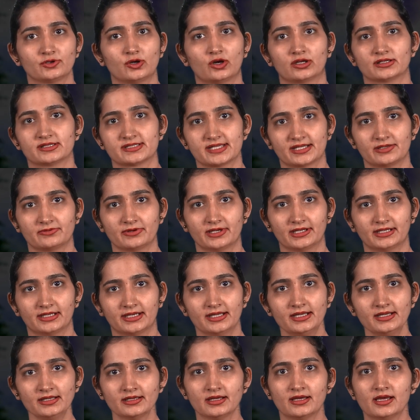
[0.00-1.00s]

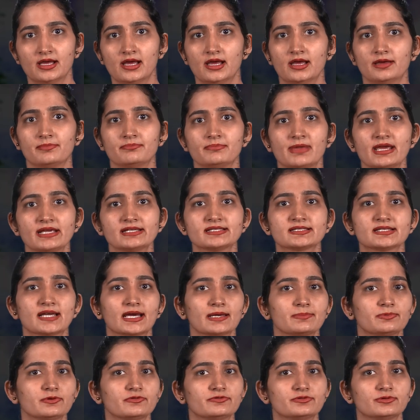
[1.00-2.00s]
Consequently, mixed
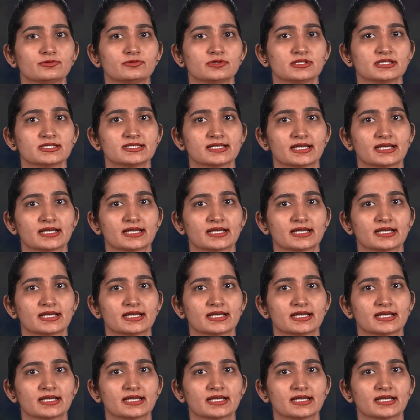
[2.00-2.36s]
type of rural